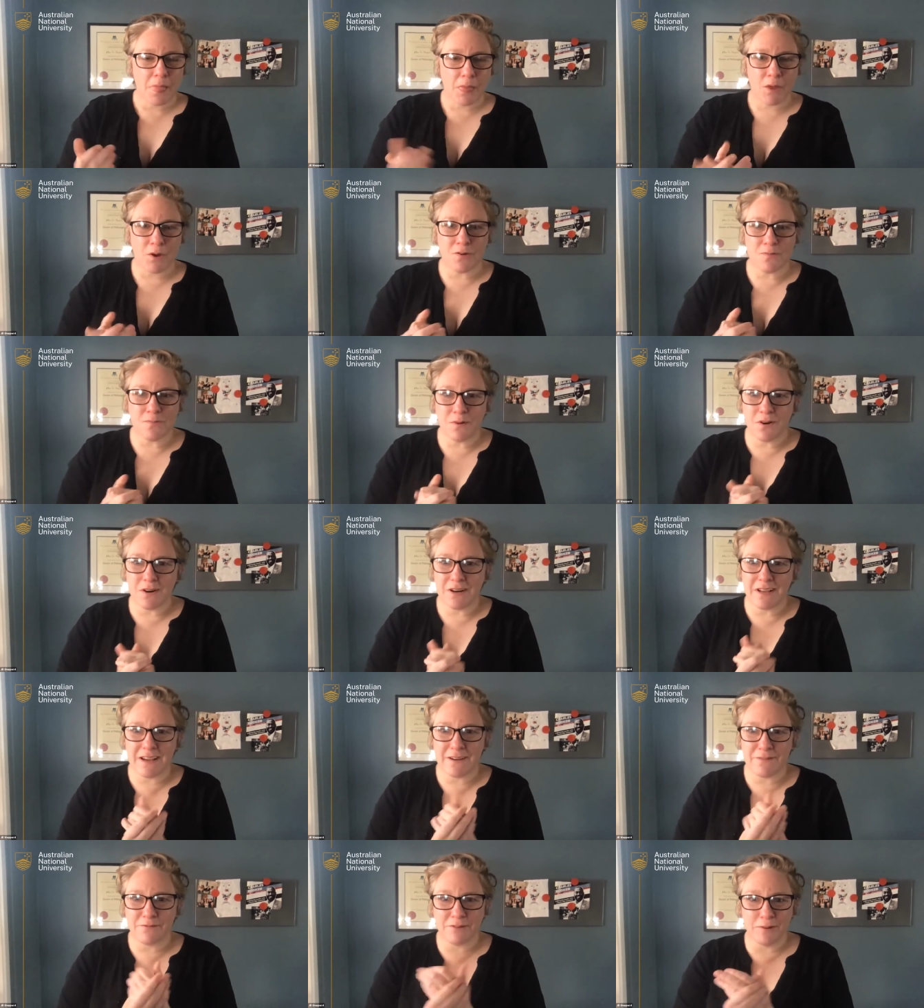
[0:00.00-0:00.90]
Good
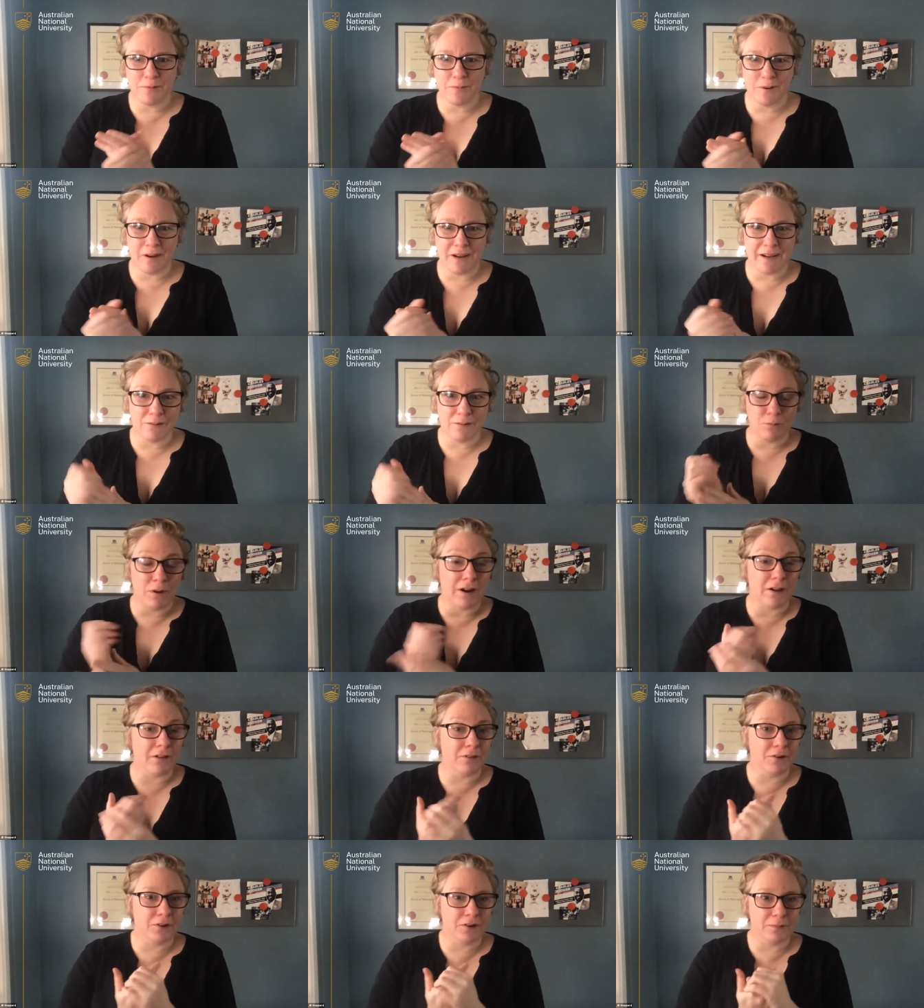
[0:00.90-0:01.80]
morning, everyone.
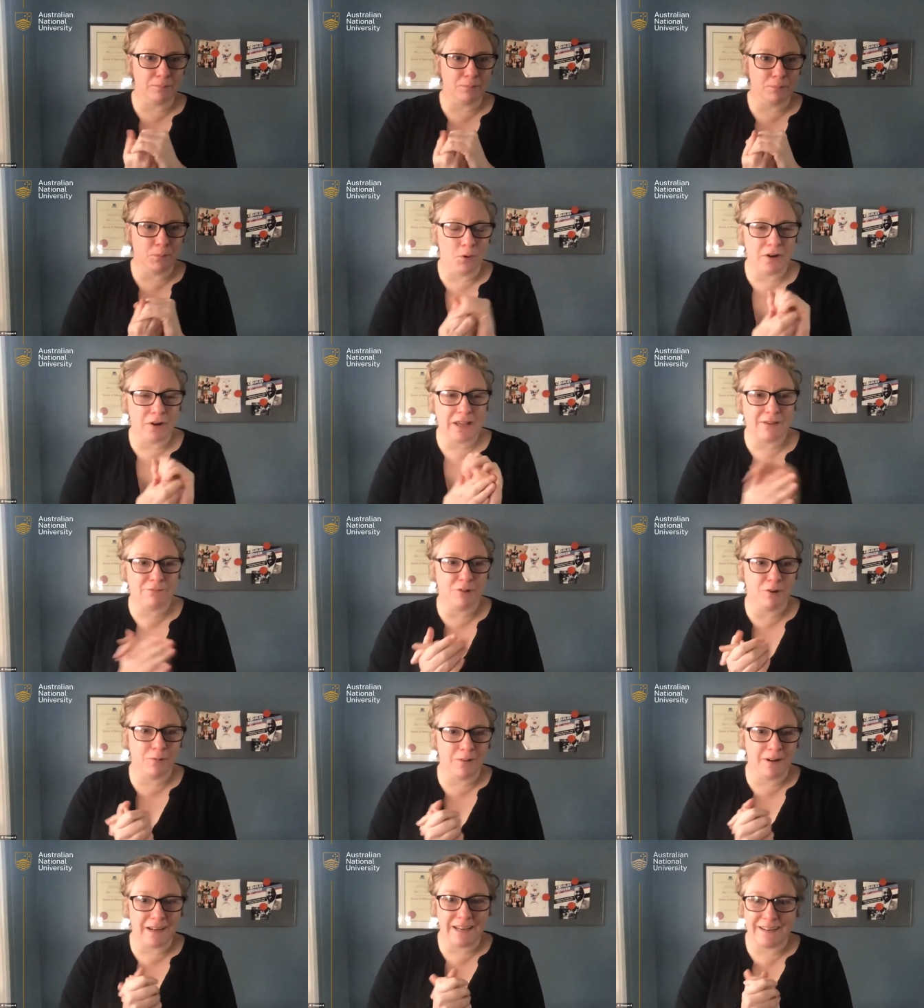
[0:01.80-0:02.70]
Well, good morning,
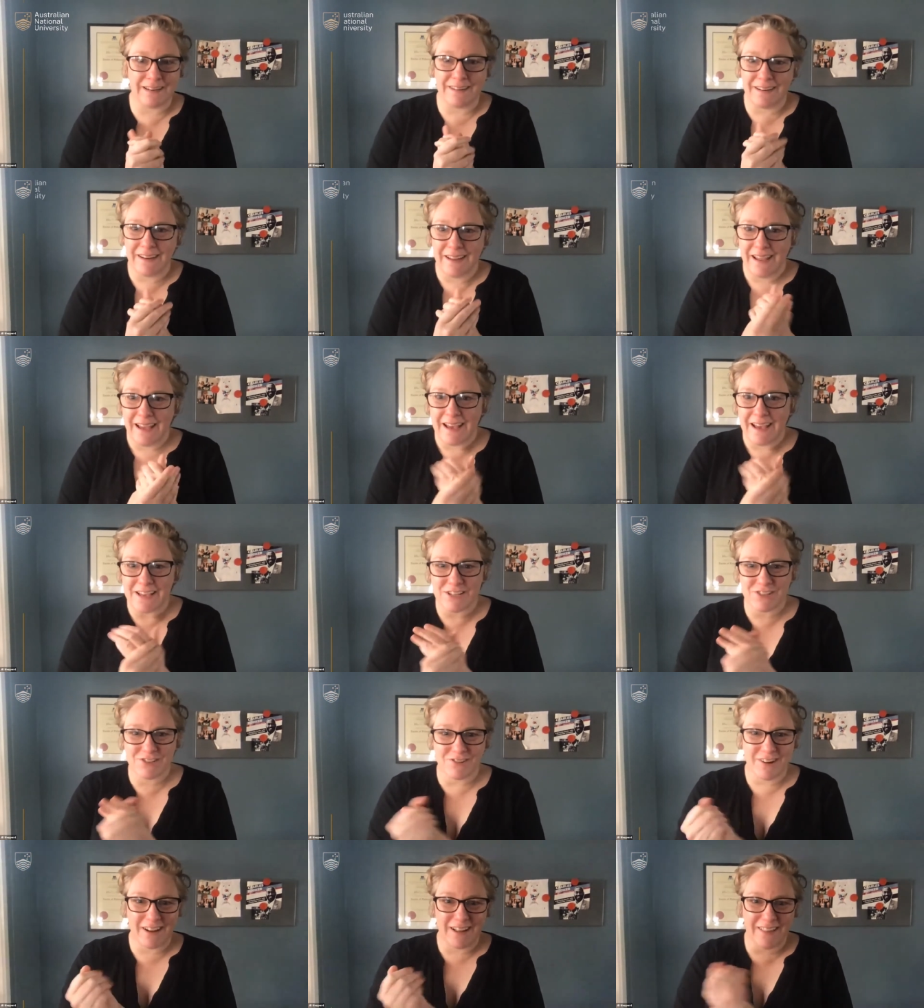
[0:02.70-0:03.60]
everyone in
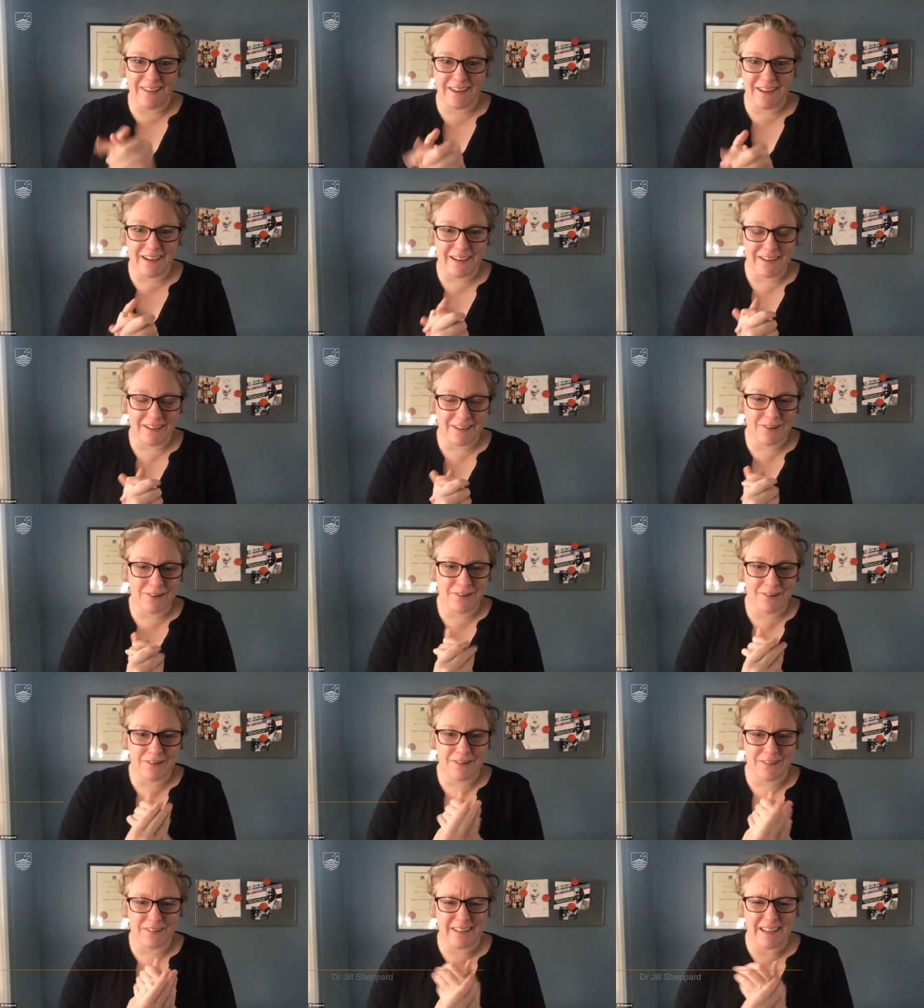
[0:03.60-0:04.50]
Australia.
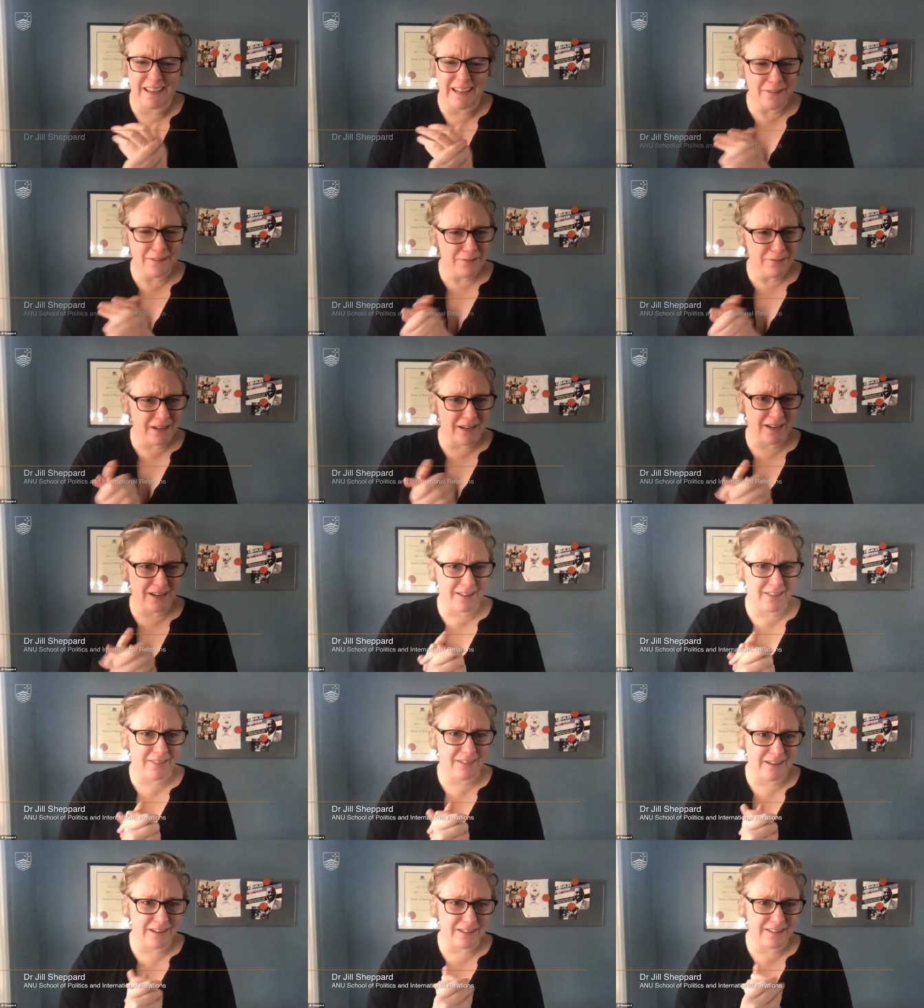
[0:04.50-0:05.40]
Good evening, I
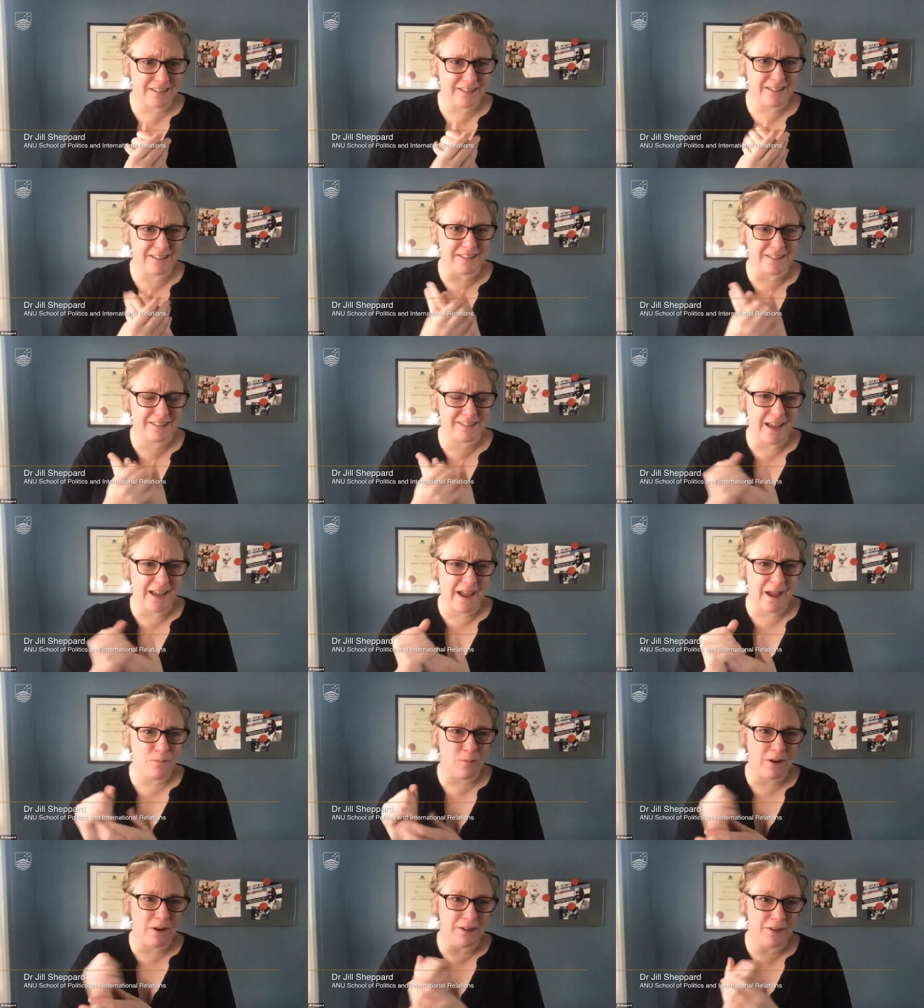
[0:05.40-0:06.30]
think, to
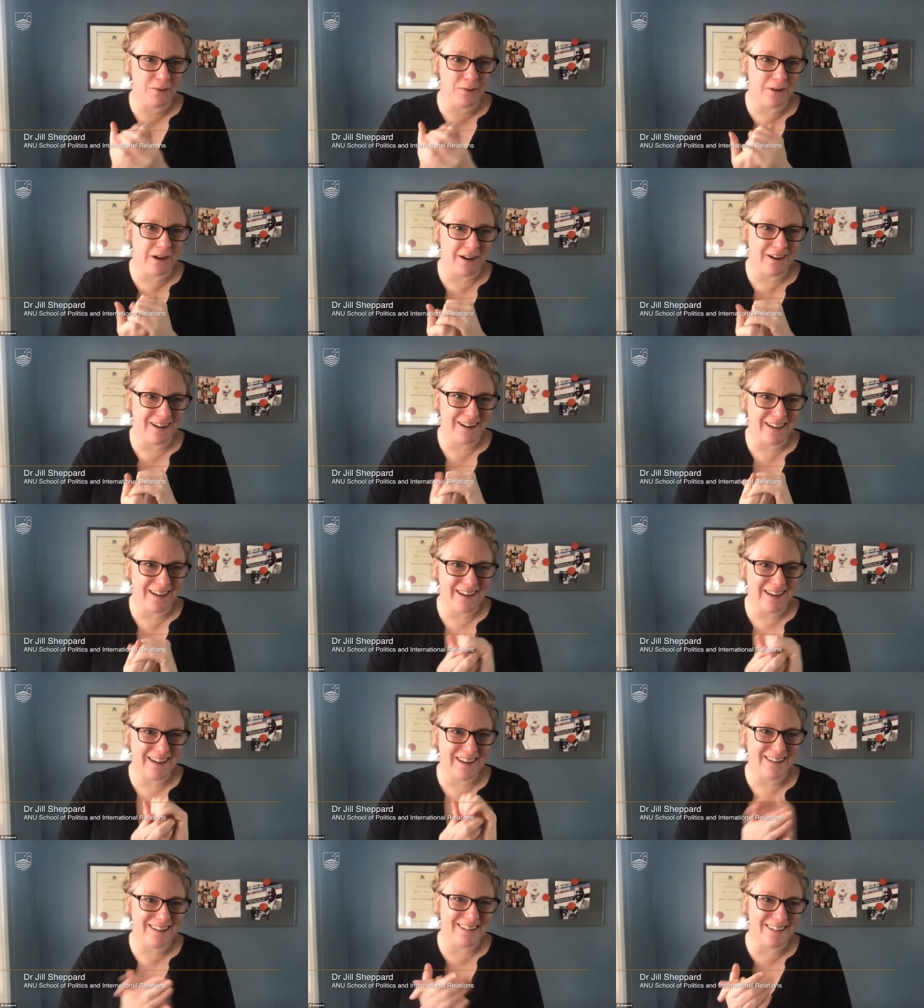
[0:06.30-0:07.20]
Sam, where you are
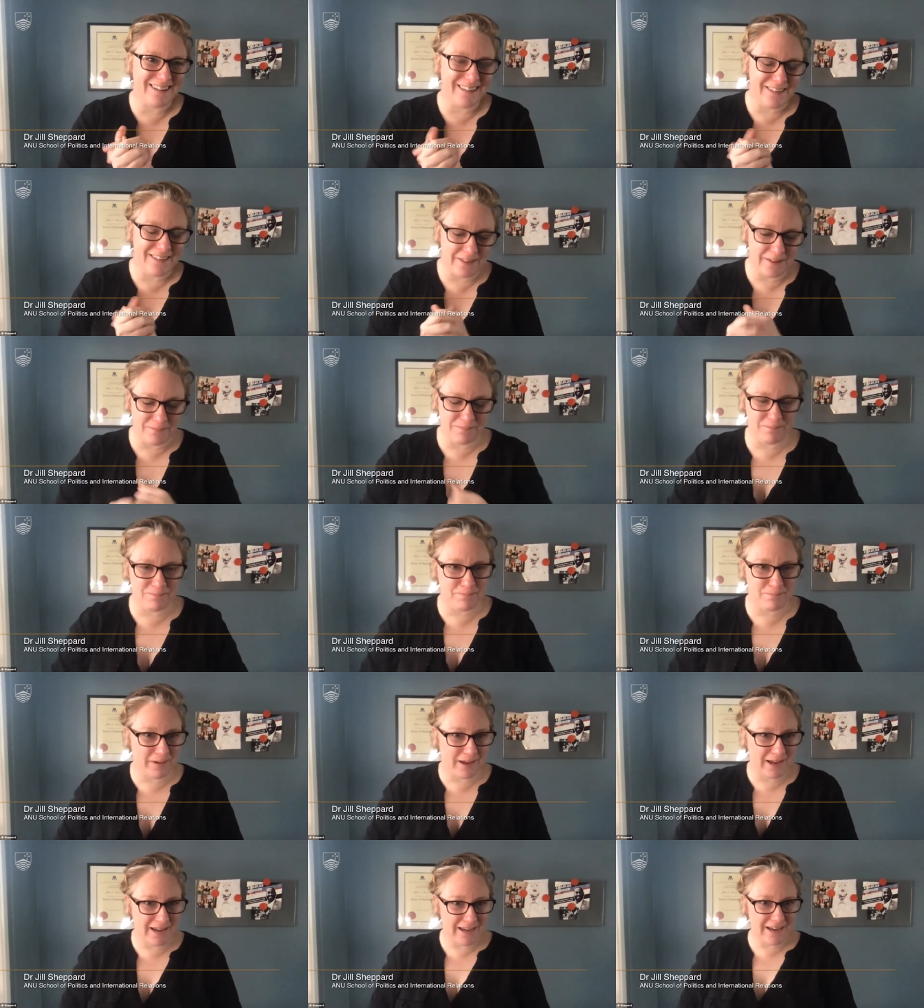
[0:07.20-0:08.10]
in the
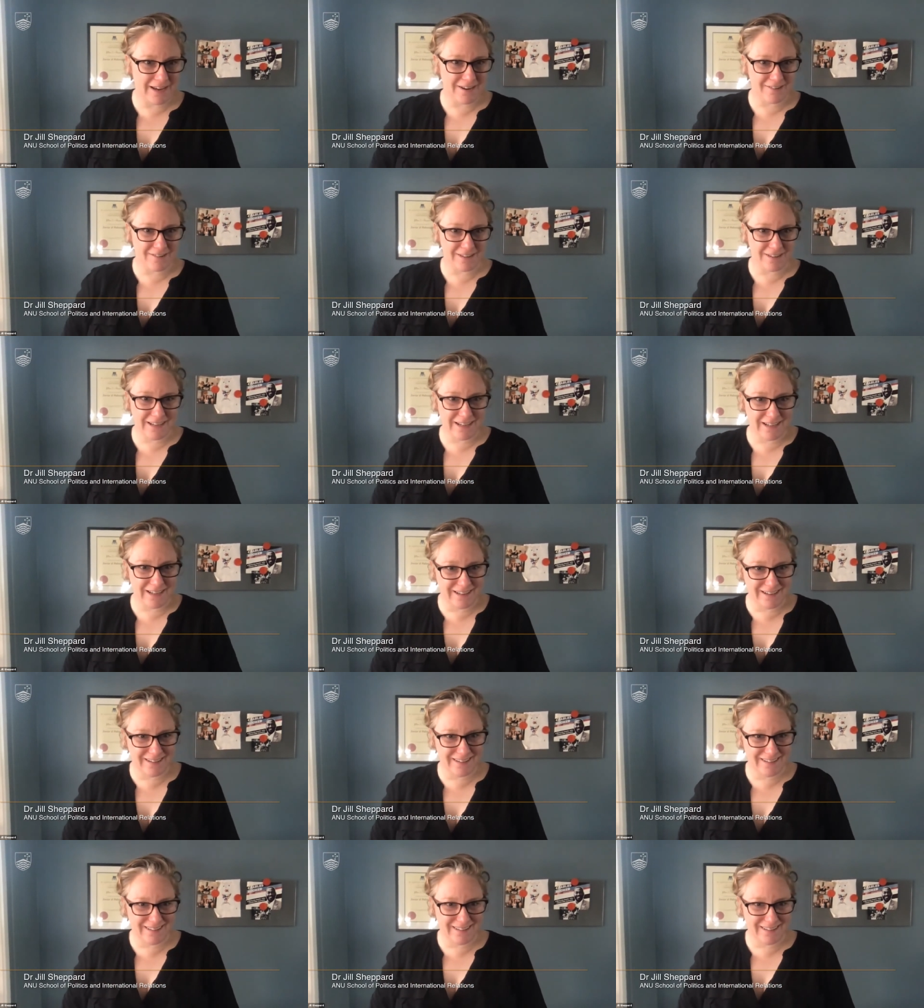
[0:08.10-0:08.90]
Bay Area.